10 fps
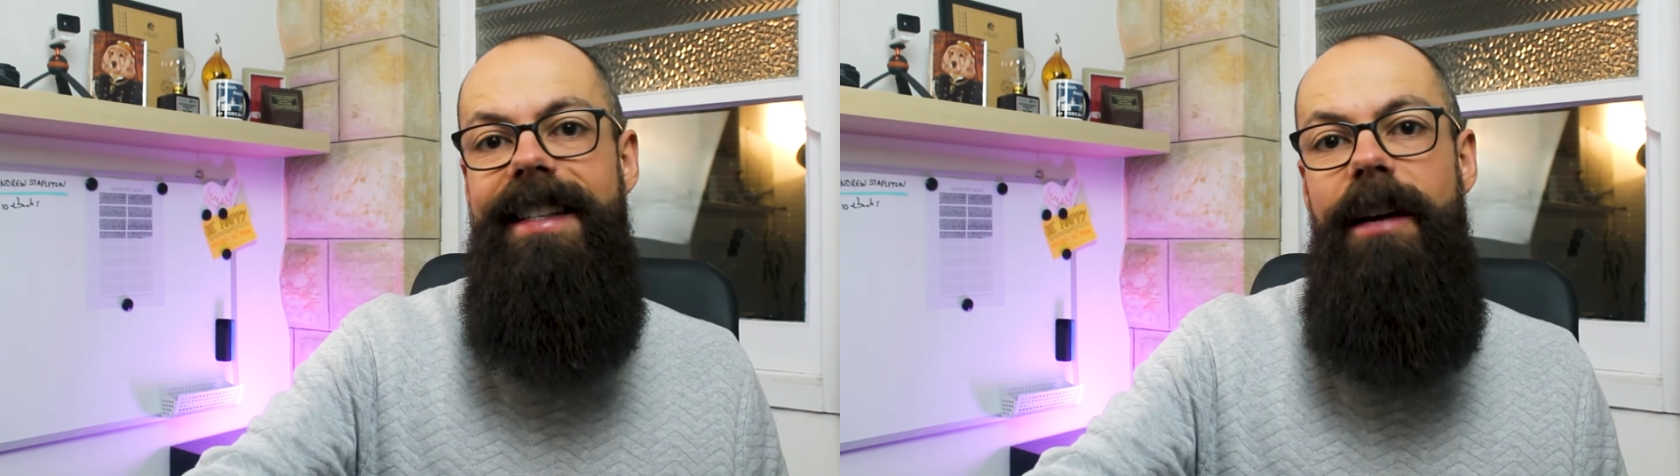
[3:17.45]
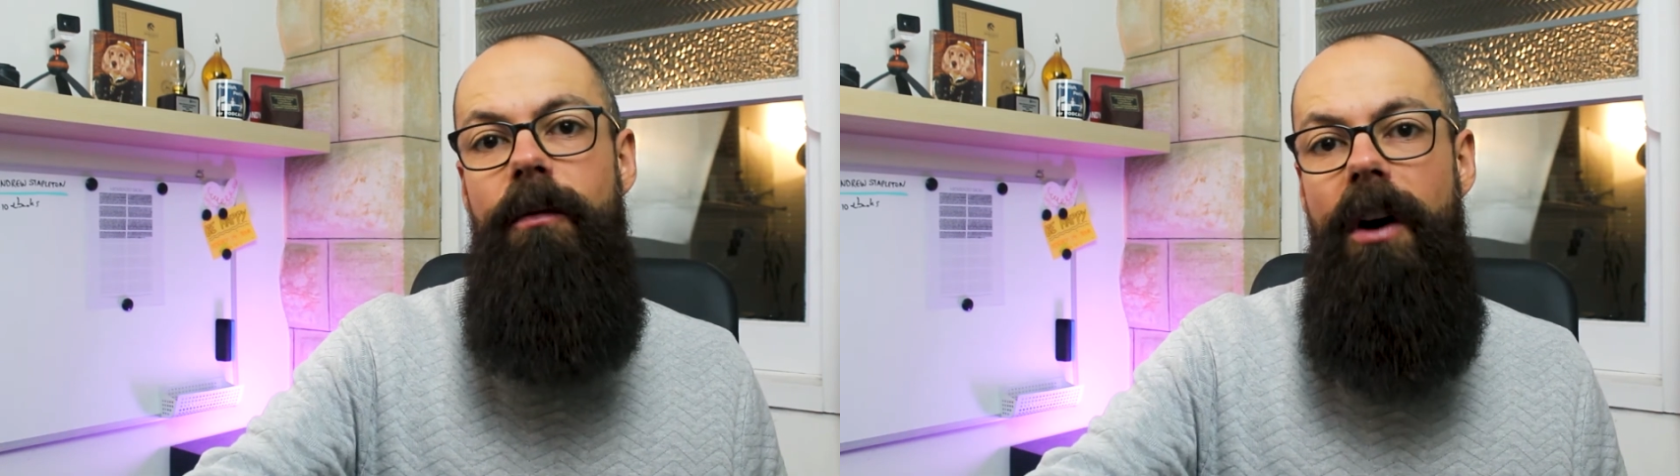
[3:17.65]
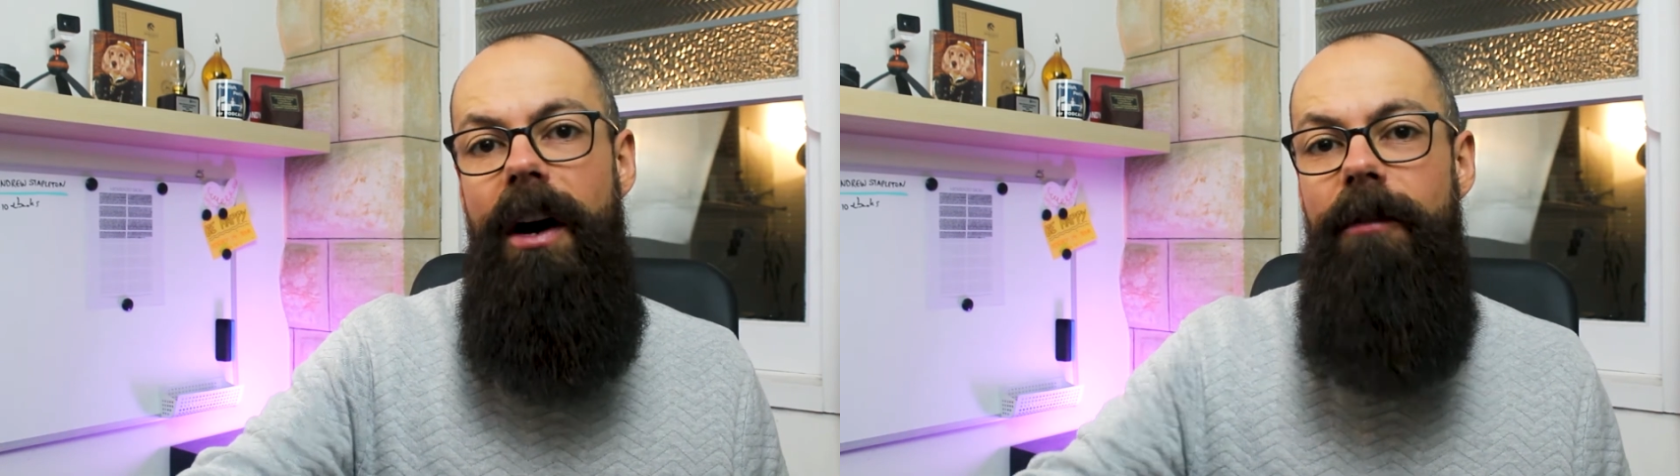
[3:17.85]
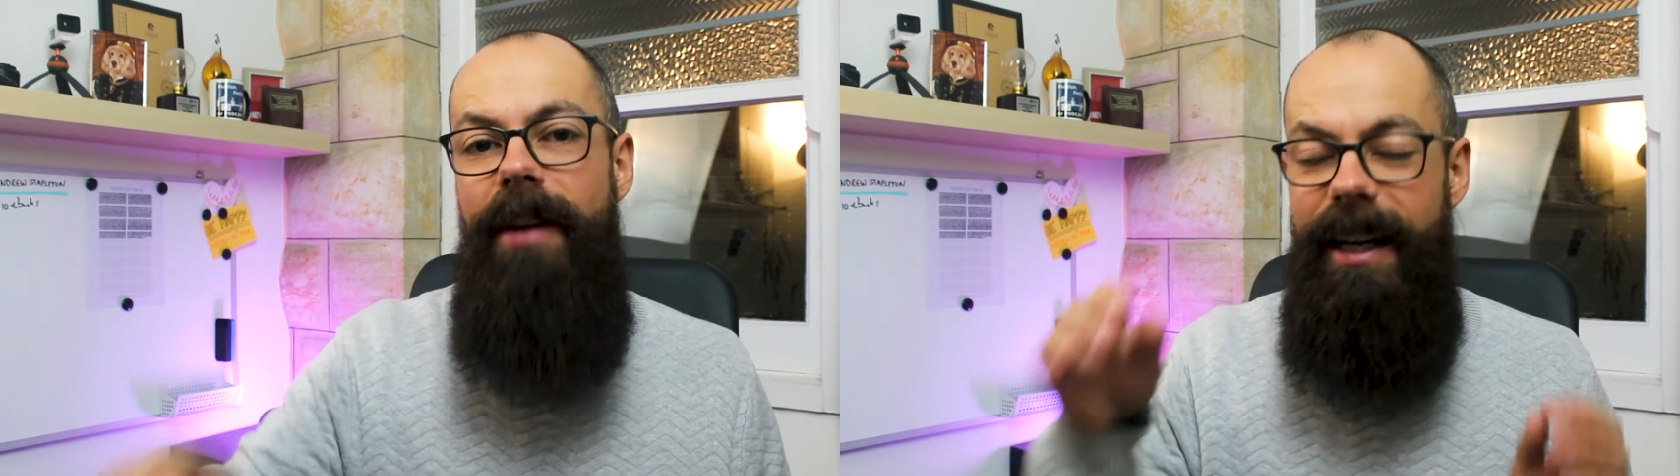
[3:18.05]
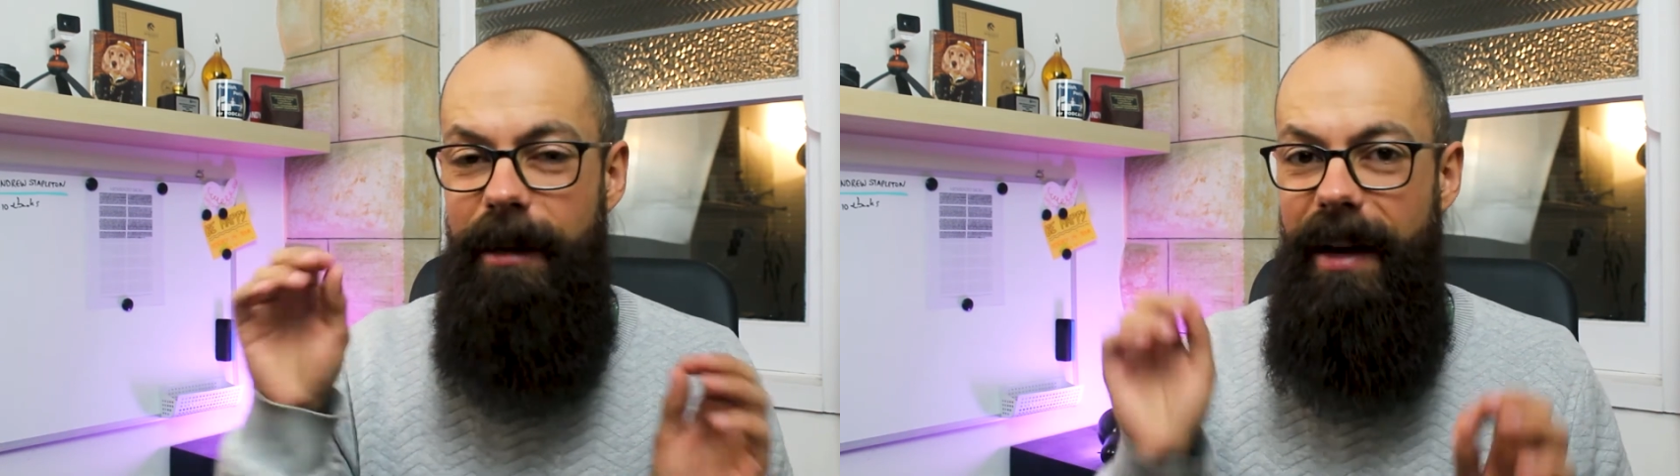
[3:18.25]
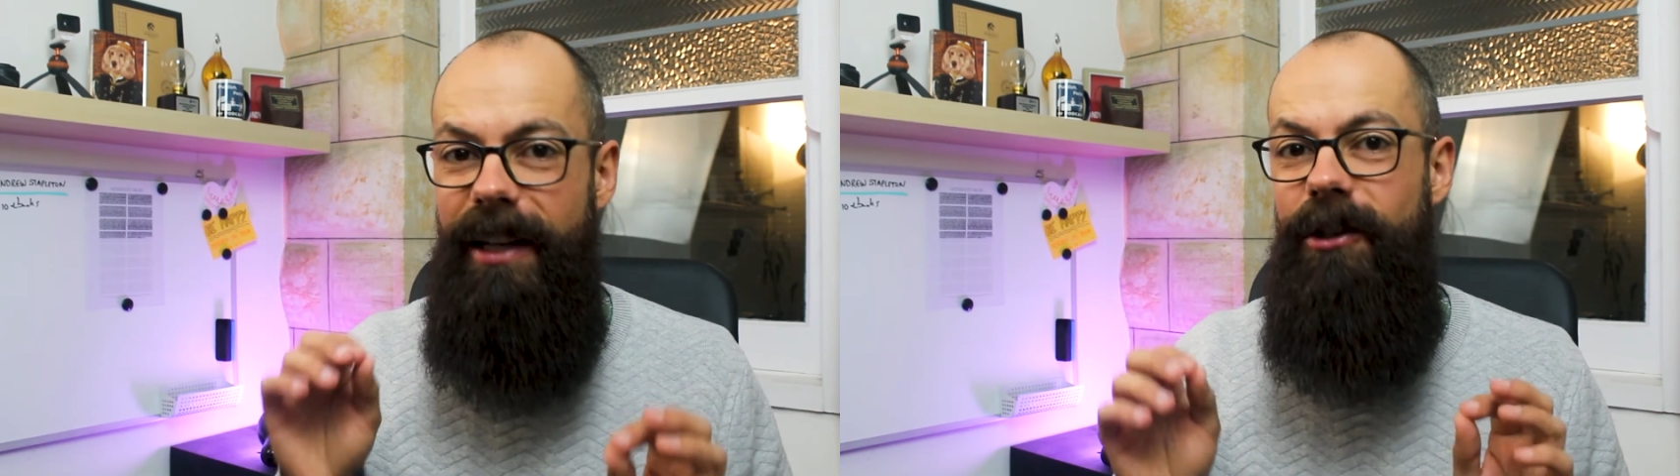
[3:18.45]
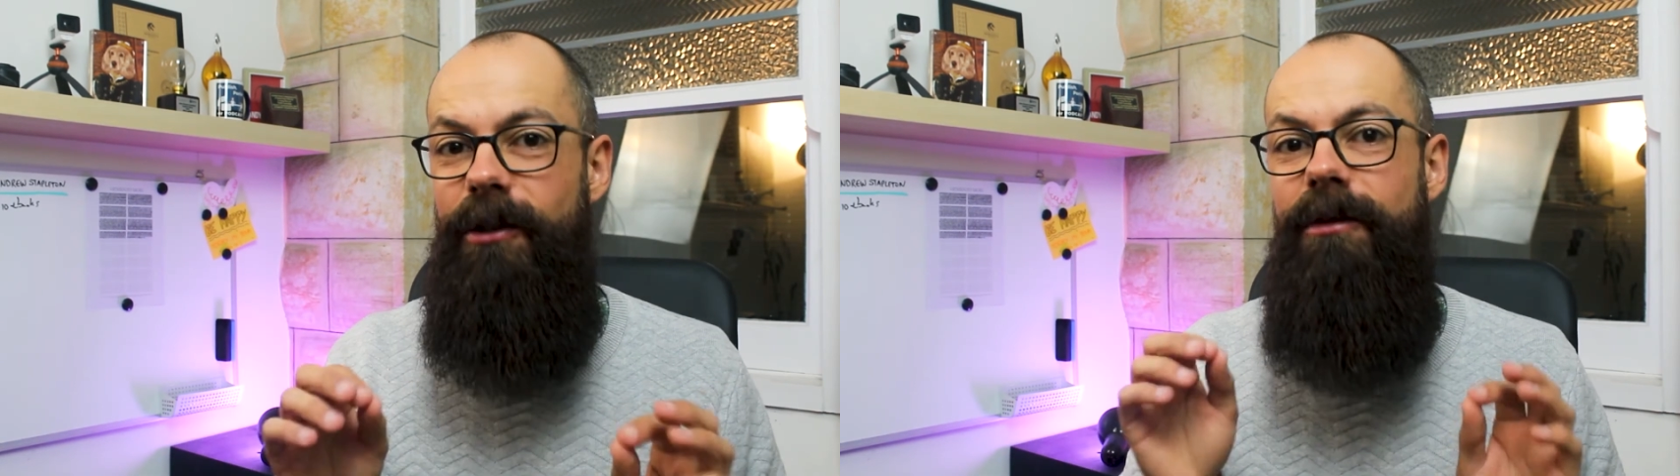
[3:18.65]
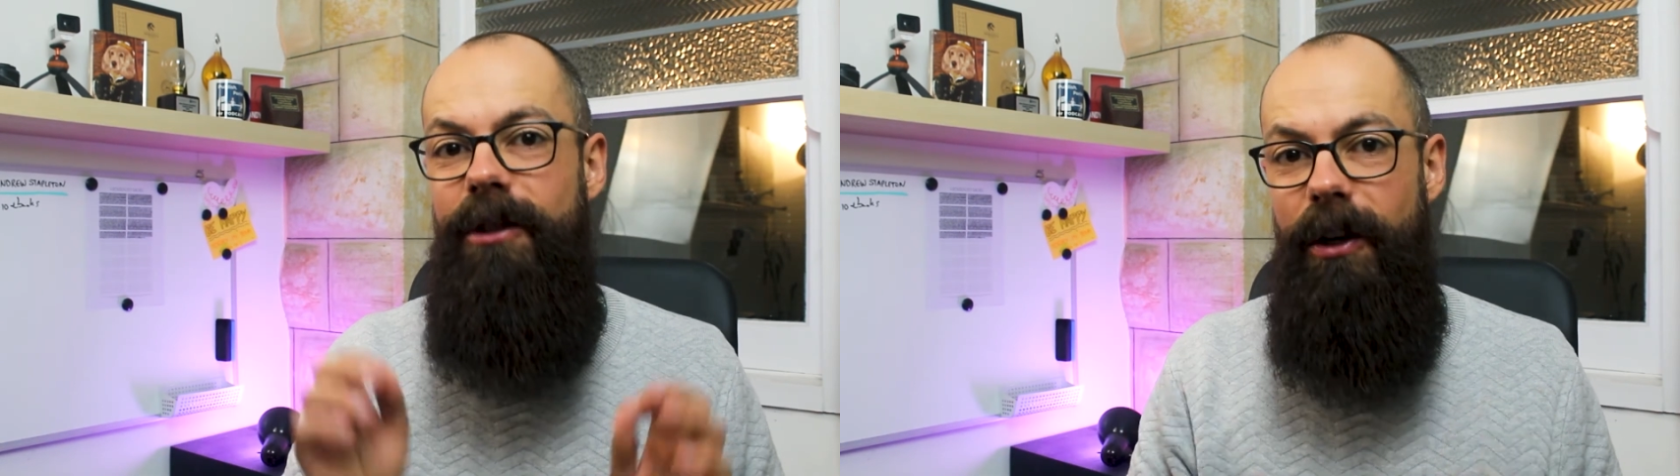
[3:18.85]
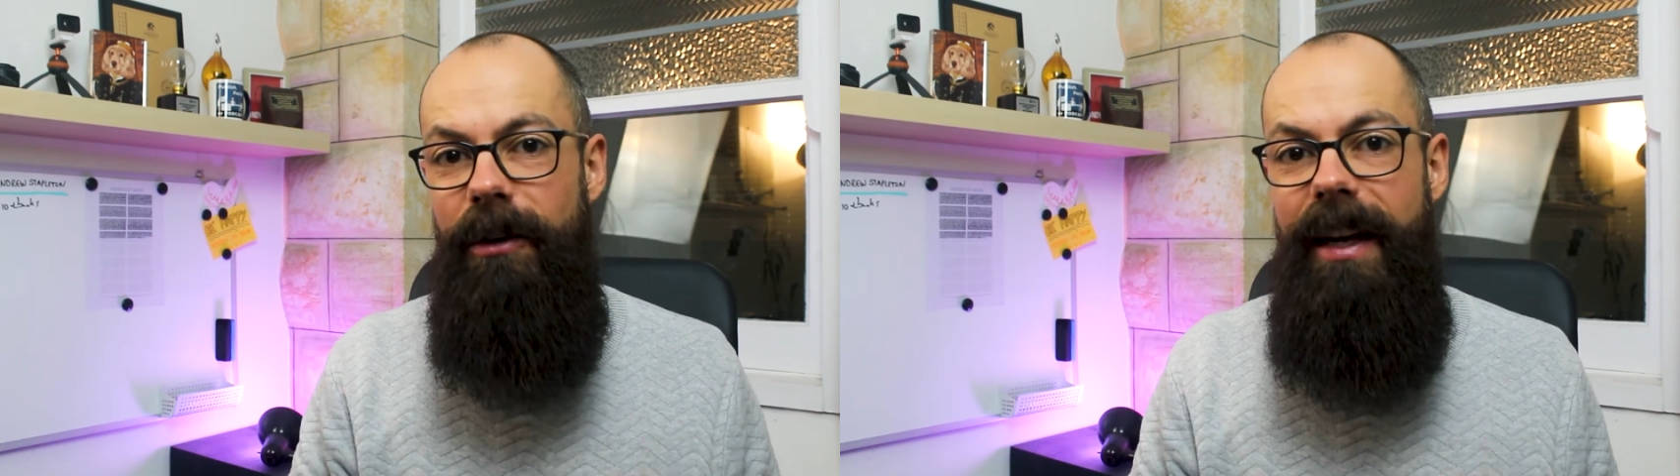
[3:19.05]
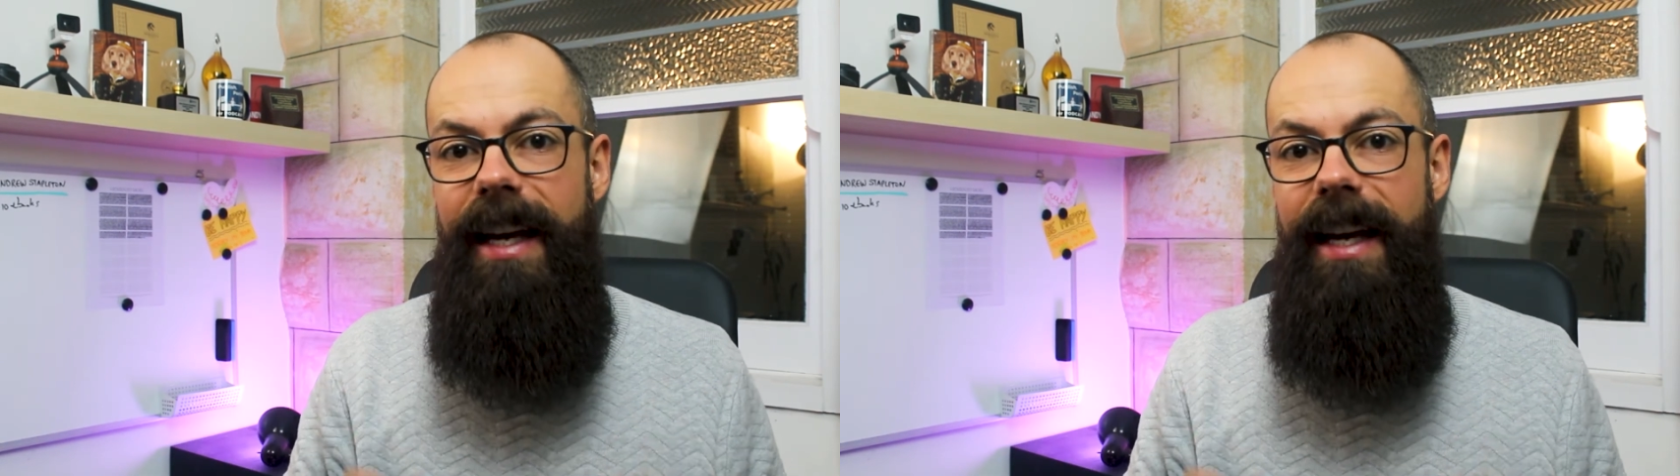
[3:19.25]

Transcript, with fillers: Now what I recommend you do